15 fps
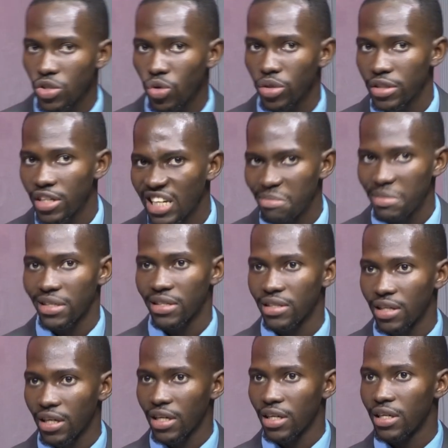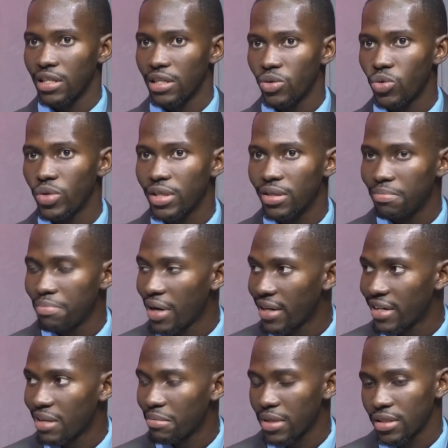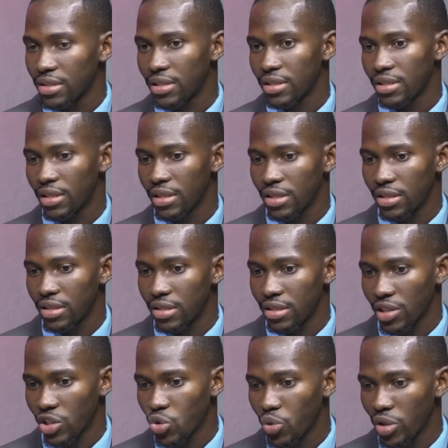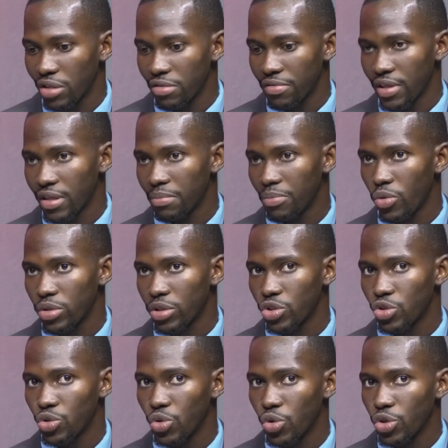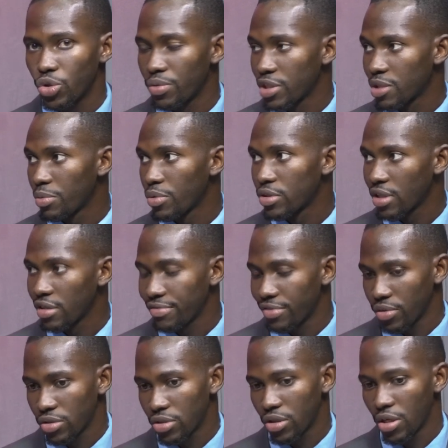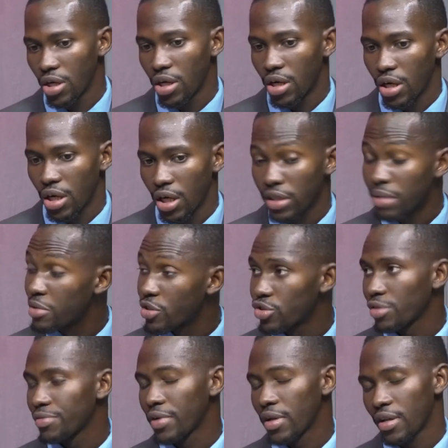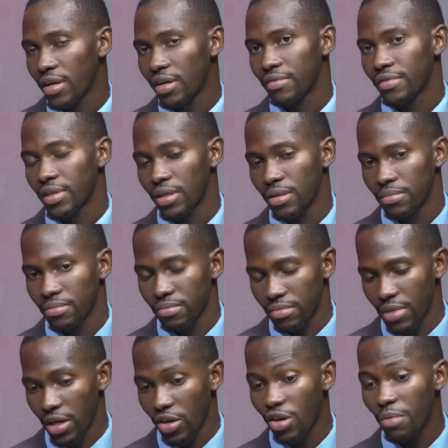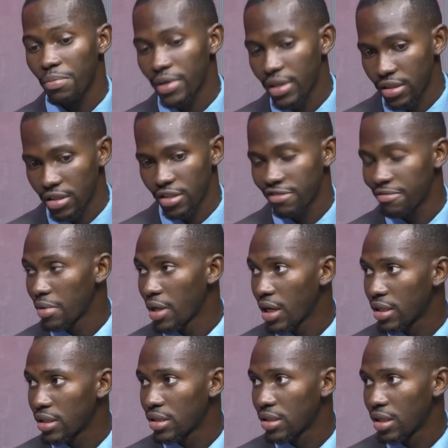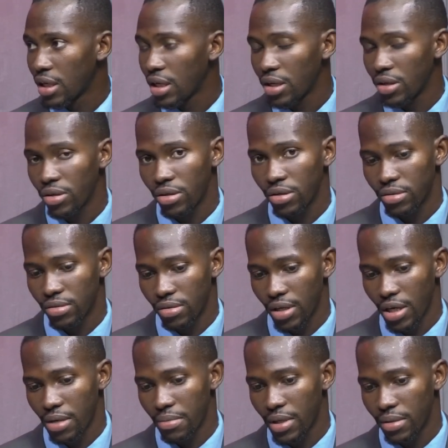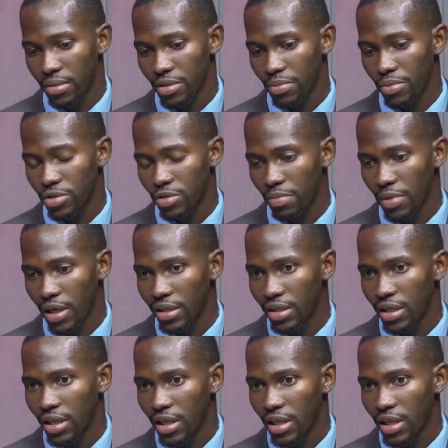containment, including pandemics, it's actually very important to know your response efforts. The Ministry of Health have a comprehensive plan a response plan